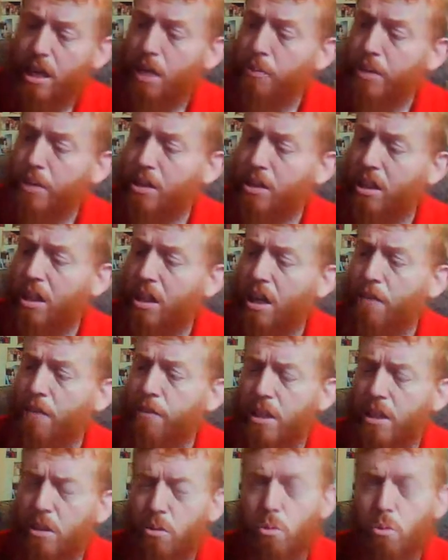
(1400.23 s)
I mean, I
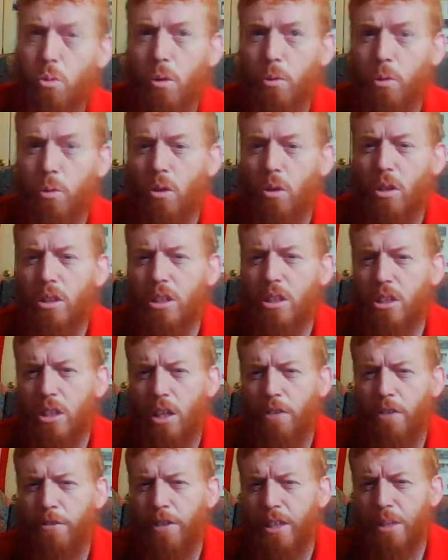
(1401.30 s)
think
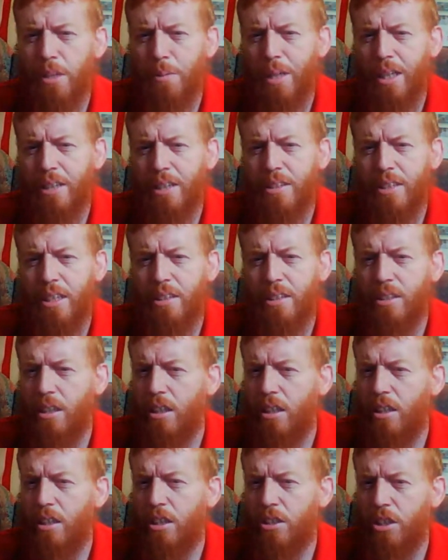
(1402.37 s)
a friend of mine says
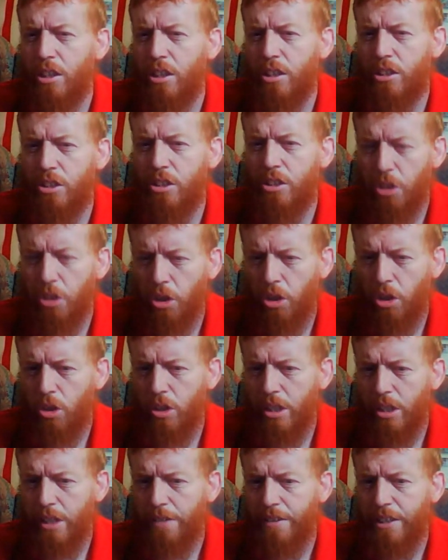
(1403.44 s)
a certain store
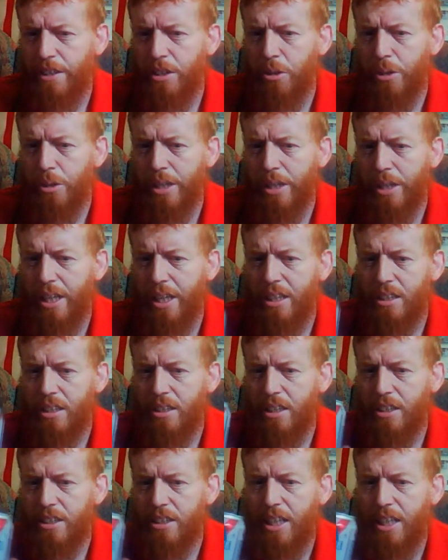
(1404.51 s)
here in the UK
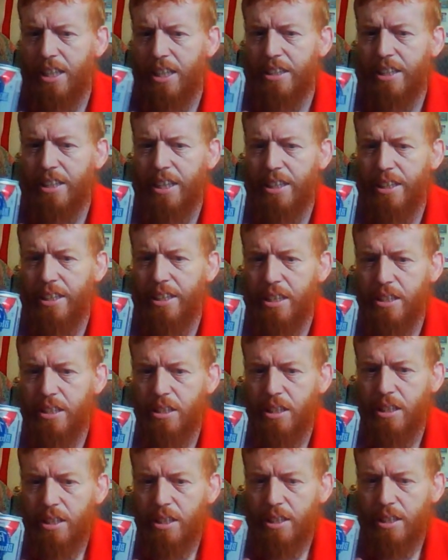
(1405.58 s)
has started getting
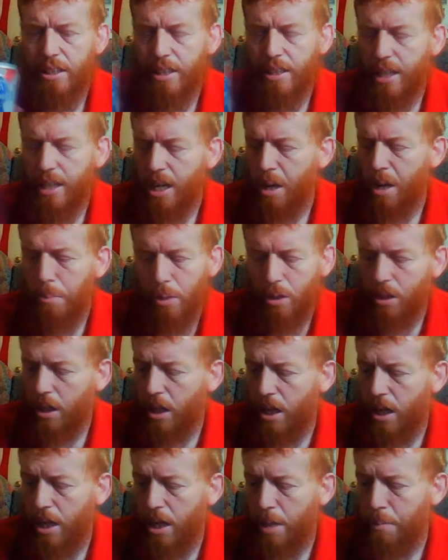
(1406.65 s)
this now, but
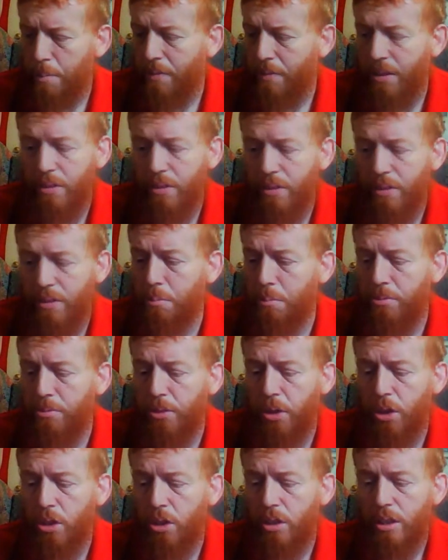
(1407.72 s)
I've never seen it
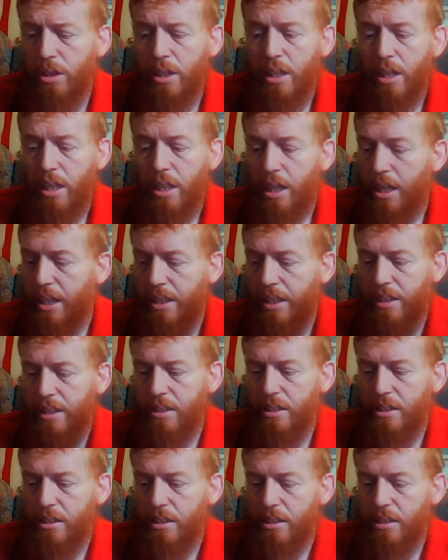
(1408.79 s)
before.
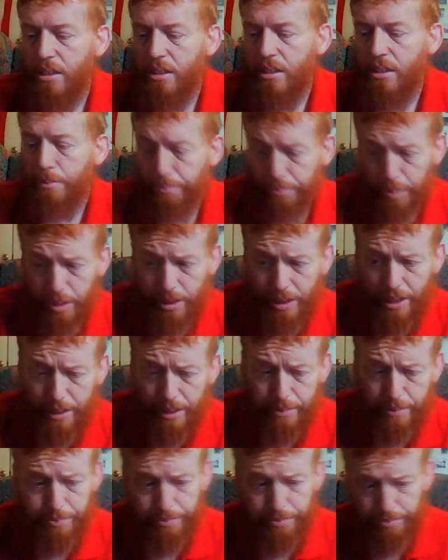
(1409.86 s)
But
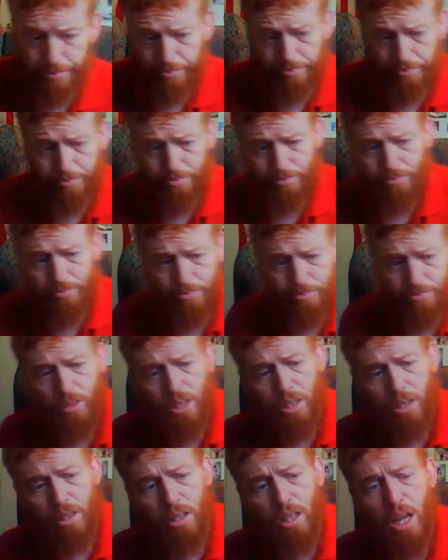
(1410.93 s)
yeah,
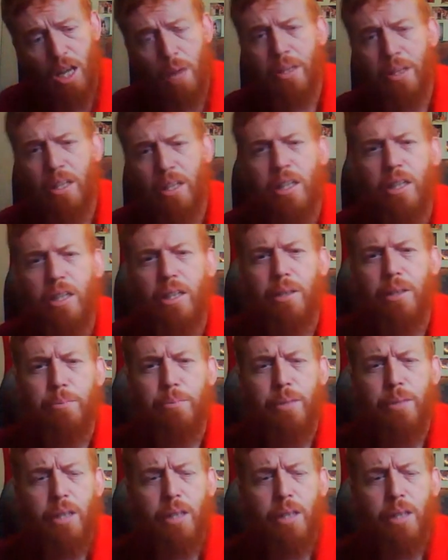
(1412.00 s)
I mean, a